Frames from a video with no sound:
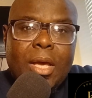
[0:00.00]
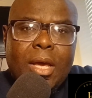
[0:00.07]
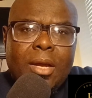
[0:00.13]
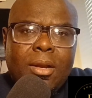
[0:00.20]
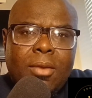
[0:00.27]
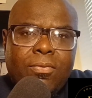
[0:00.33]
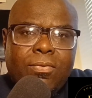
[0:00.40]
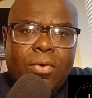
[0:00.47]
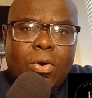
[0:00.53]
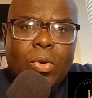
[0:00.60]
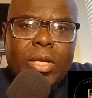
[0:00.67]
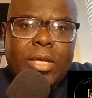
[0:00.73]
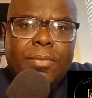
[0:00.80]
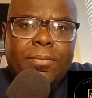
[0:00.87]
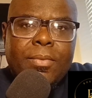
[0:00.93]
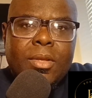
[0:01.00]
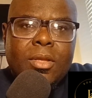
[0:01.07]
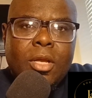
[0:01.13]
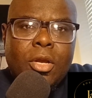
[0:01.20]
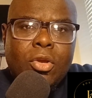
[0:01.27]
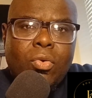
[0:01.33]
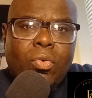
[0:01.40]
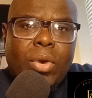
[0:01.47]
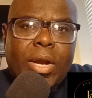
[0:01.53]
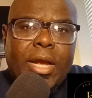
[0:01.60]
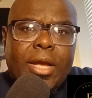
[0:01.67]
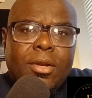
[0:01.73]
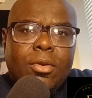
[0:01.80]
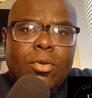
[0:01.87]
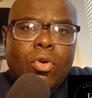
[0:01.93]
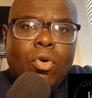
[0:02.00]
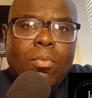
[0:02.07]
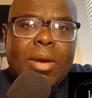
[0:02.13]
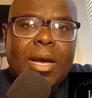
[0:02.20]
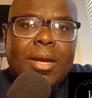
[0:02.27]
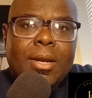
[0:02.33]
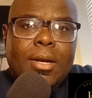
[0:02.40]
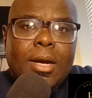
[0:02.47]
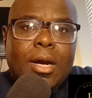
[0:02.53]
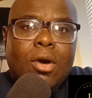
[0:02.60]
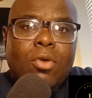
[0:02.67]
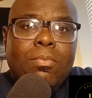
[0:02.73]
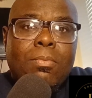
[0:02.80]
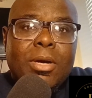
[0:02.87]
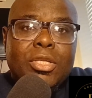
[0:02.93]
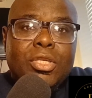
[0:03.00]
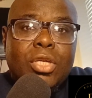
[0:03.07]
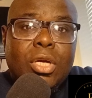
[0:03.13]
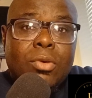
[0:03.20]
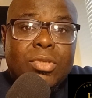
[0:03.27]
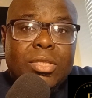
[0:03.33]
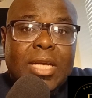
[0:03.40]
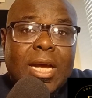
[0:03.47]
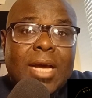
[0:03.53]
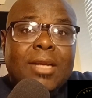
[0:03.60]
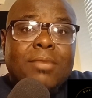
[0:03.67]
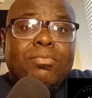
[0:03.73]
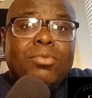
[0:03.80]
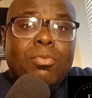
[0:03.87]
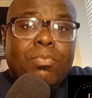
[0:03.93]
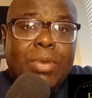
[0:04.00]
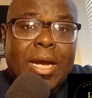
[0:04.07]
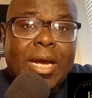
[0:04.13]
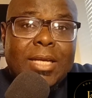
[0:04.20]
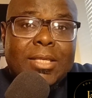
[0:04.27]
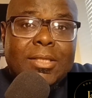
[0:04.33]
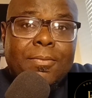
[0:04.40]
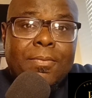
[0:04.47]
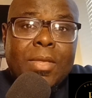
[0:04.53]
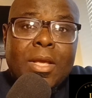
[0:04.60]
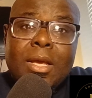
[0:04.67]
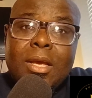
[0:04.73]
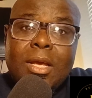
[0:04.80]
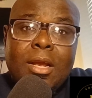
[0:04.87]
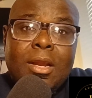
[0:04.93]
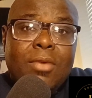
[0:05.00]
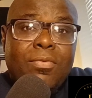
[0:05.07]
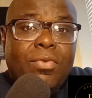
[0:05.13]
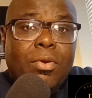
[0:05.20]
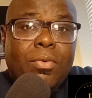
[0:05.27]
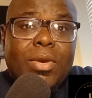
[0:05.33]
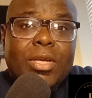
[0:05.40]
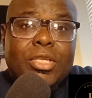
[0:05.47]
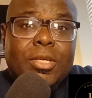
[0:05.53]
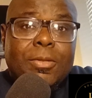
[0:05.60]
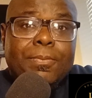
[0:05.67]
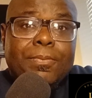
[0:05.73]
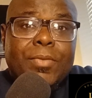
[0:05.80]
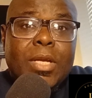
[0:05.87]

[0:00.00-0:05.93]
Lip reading: and the folly that Ukraine, no matter how much outside of supplies, can defeat Russia.